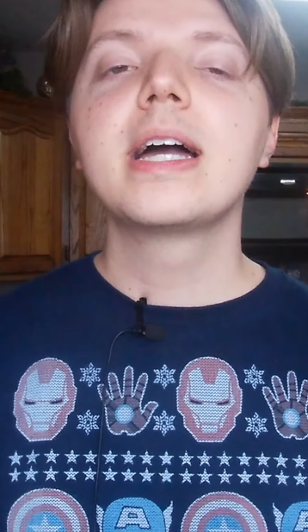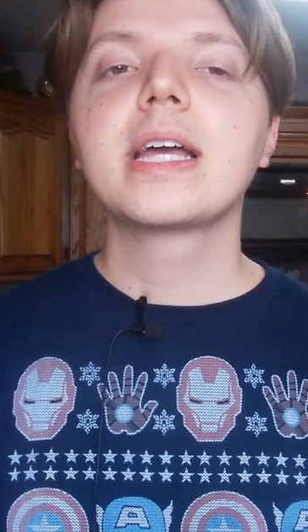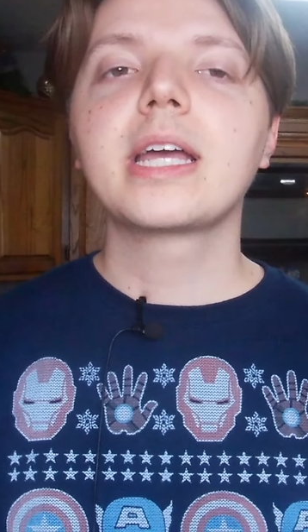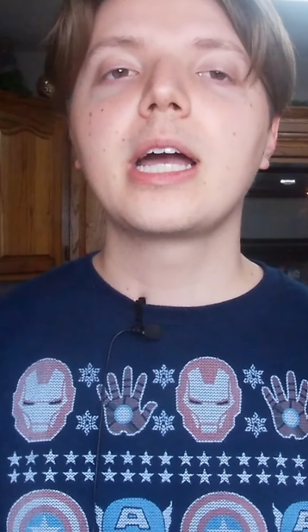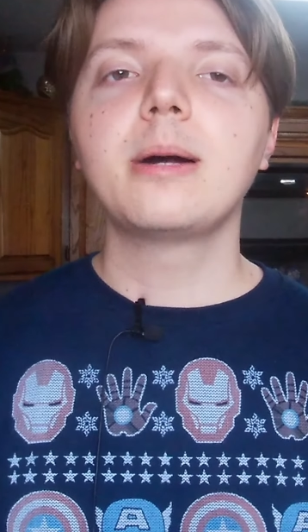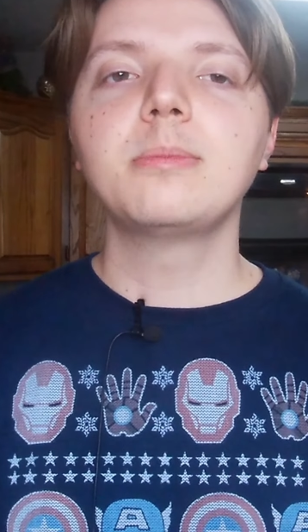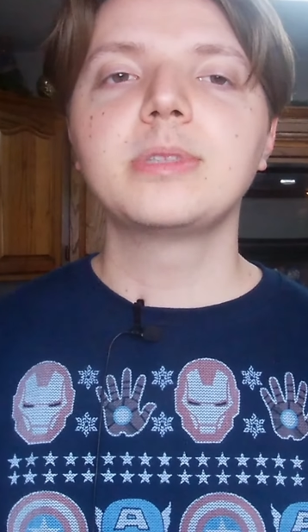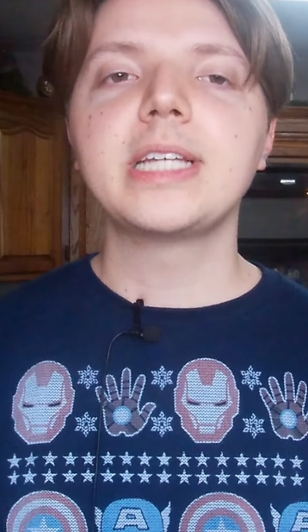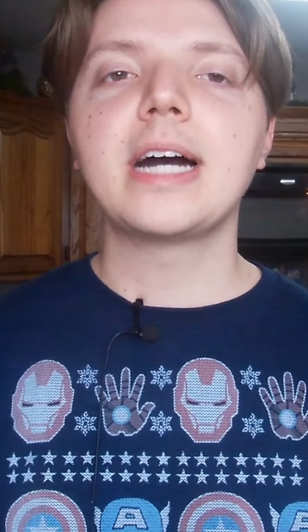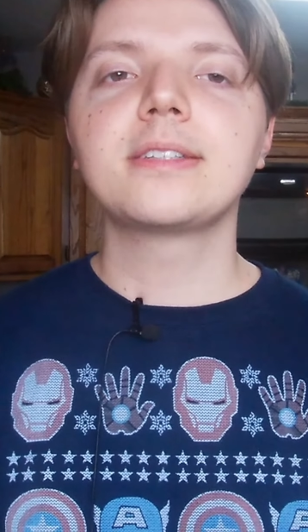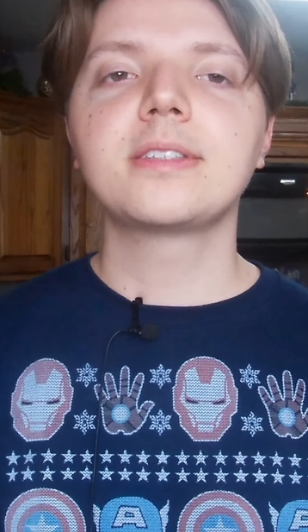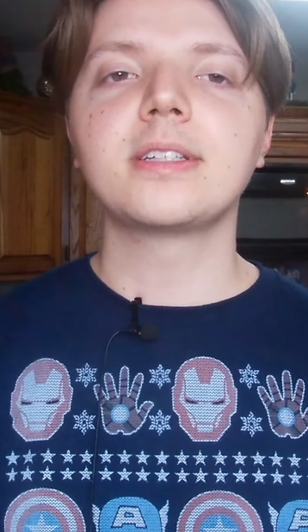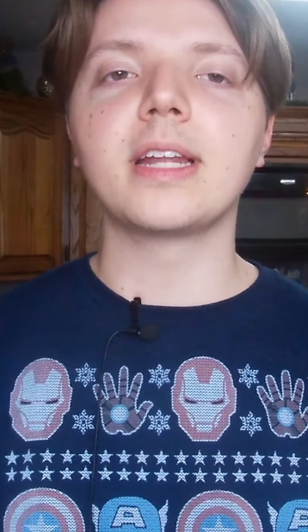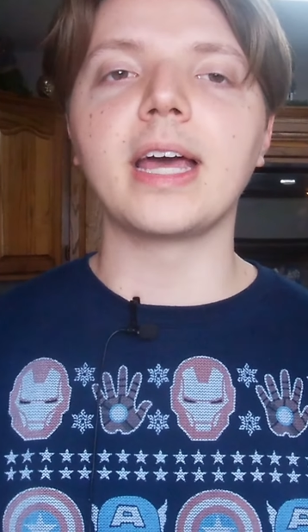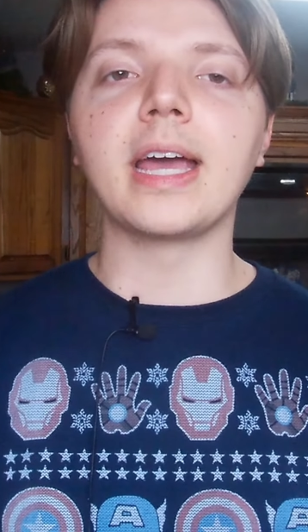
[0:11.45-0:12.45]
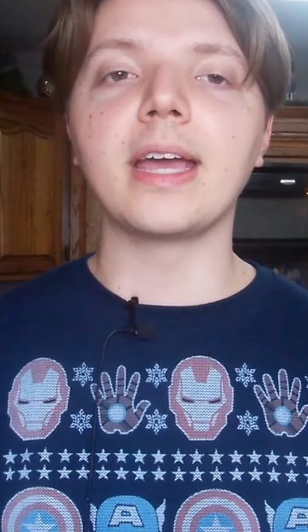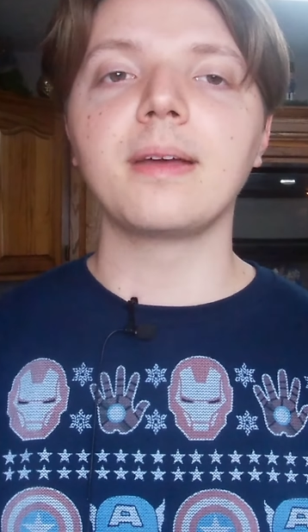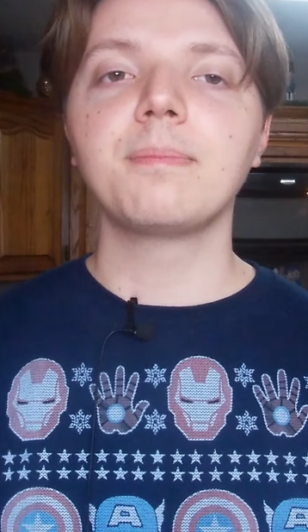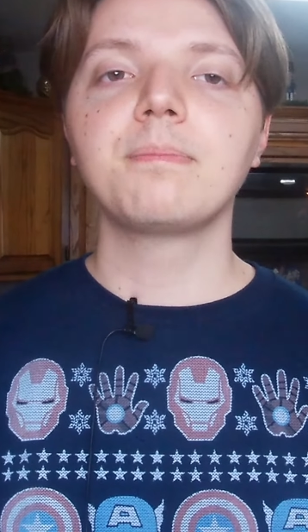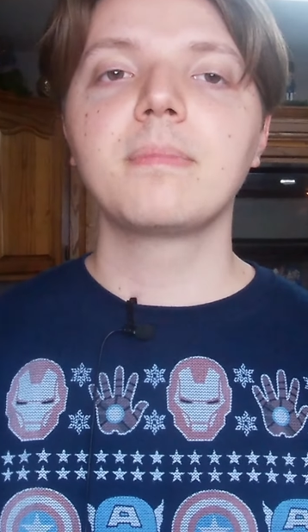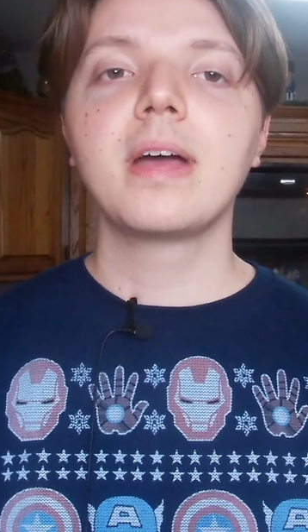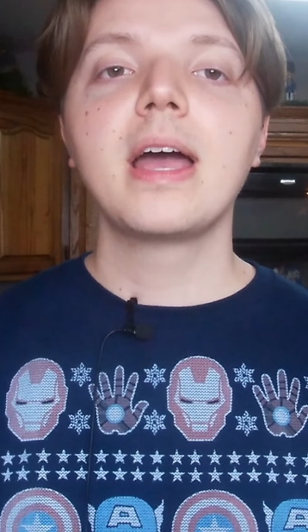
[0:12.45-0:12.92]
comes out today,
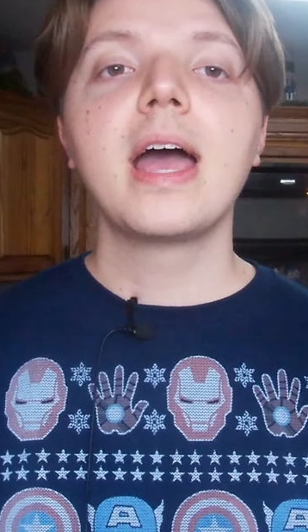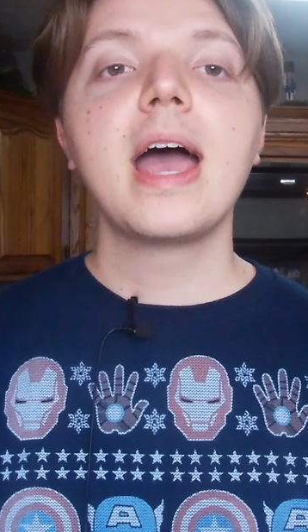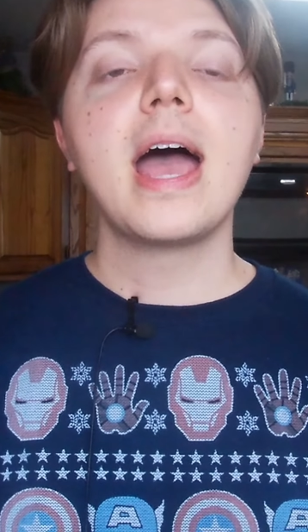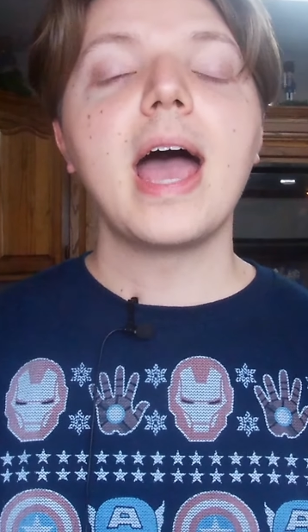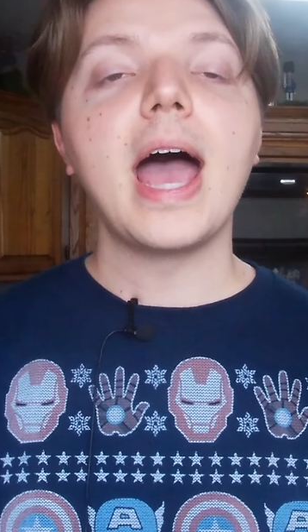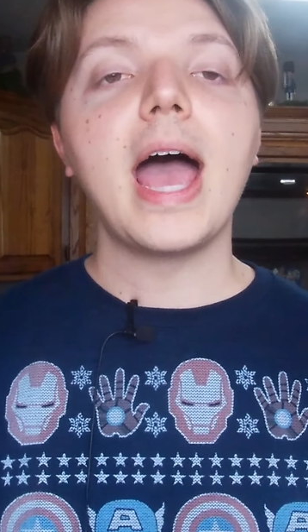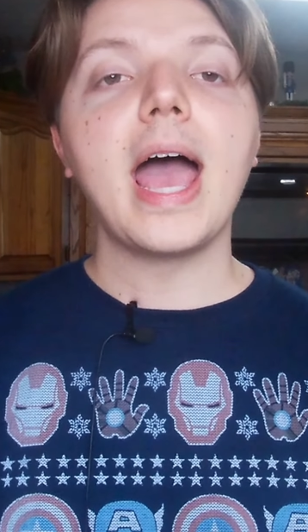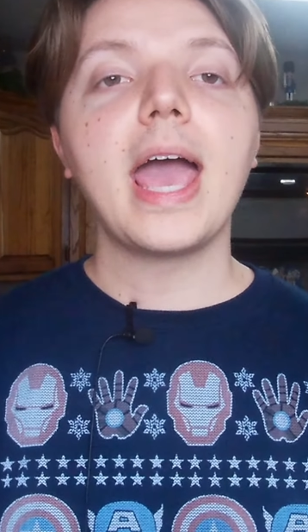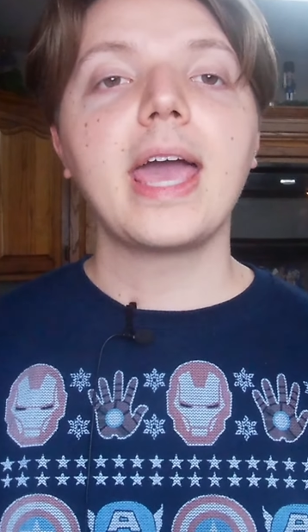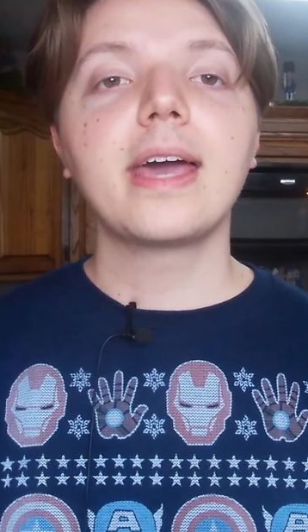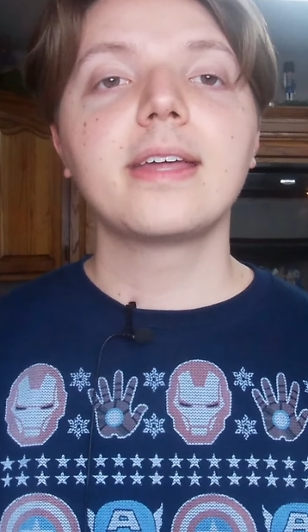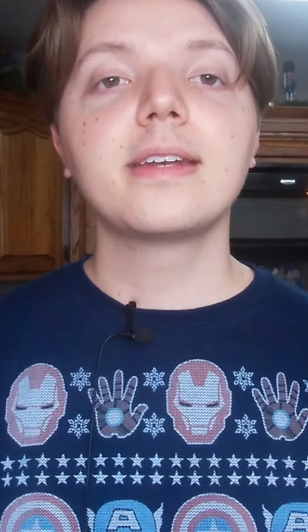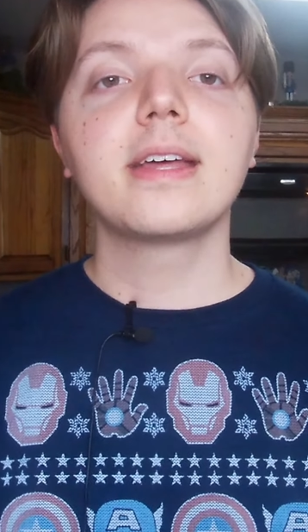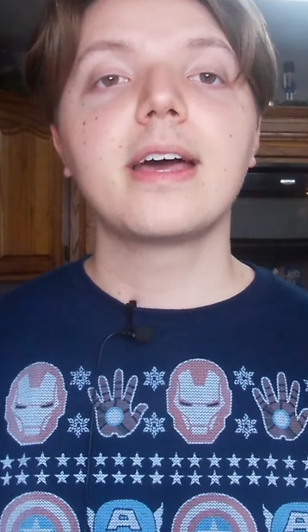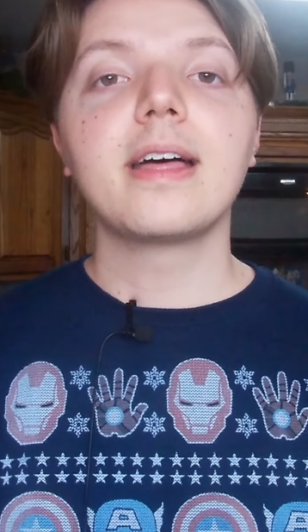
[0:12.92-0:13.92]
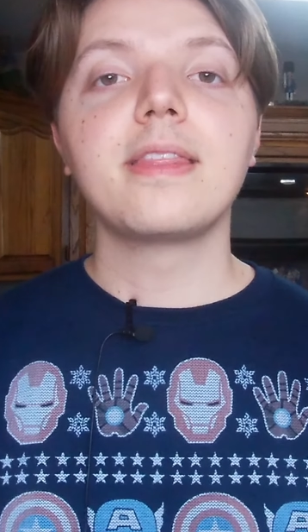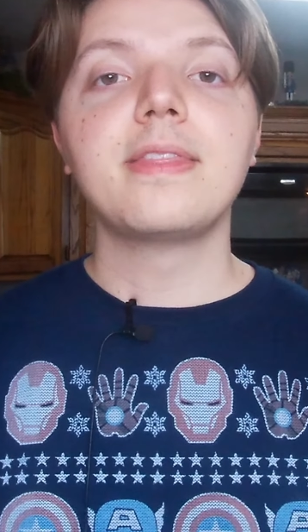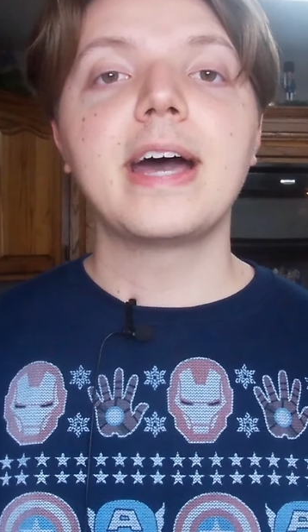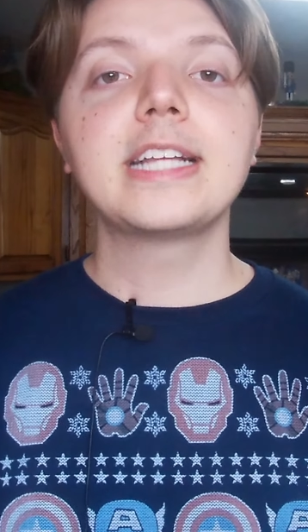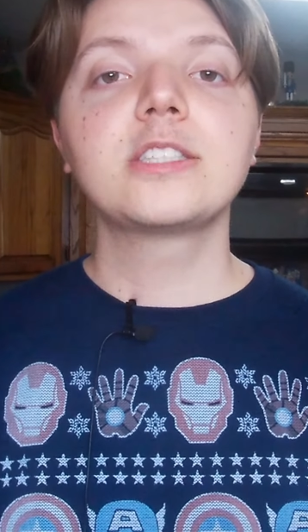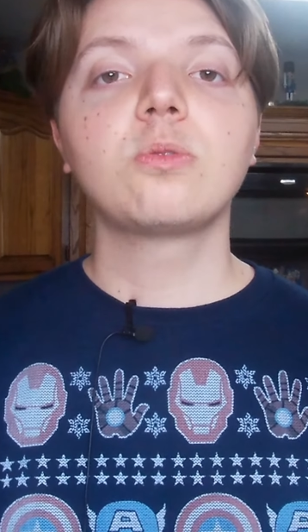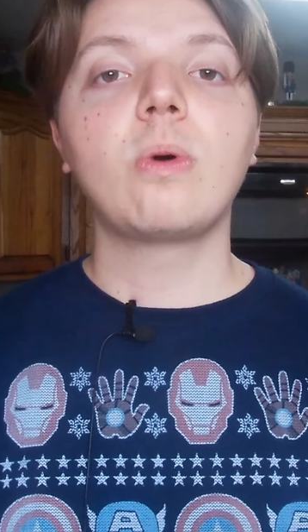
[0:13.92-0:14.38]
and
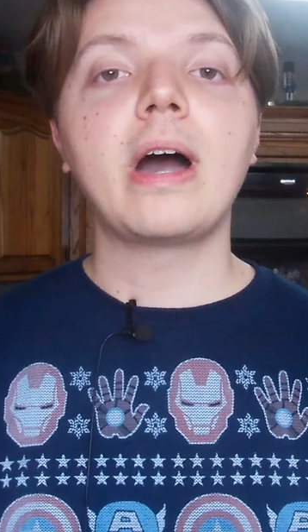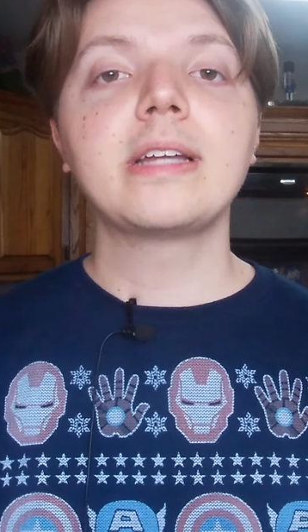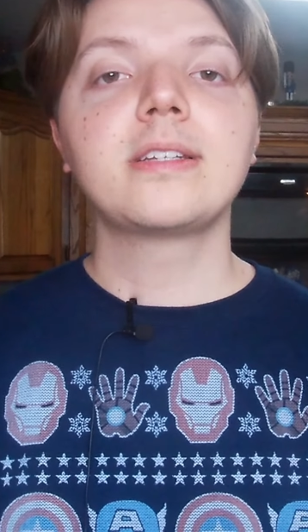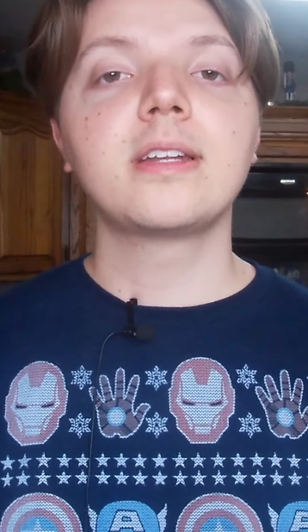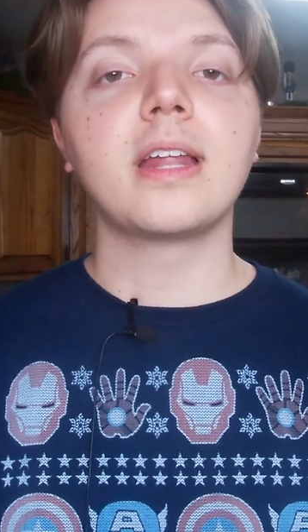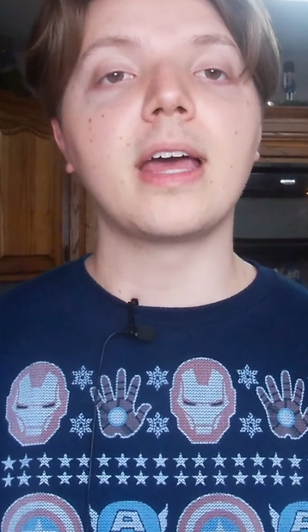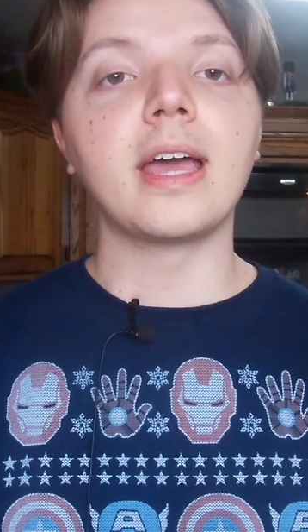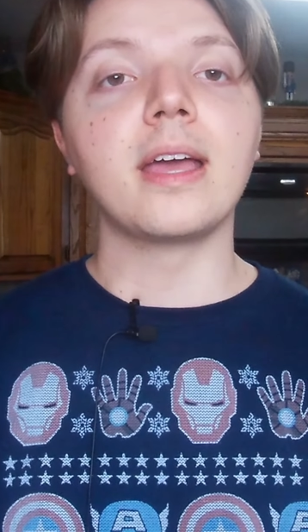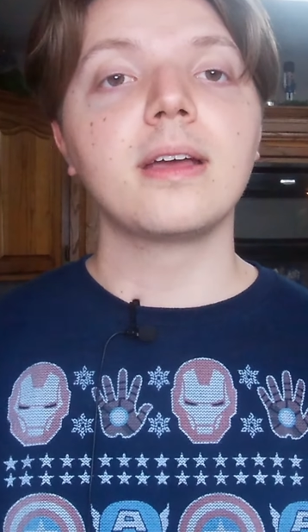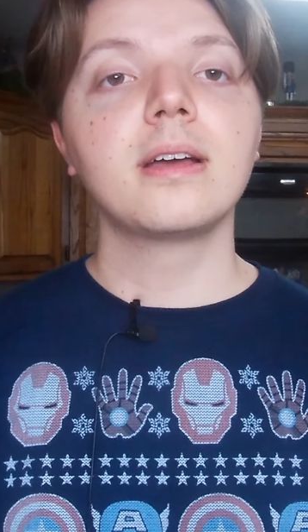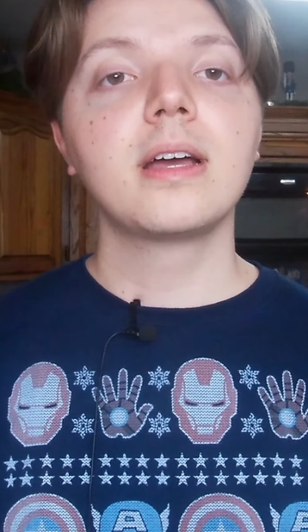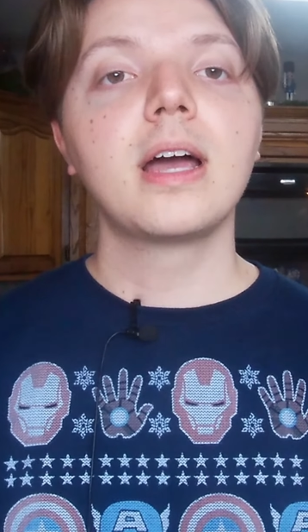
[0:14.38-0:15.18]
that's why today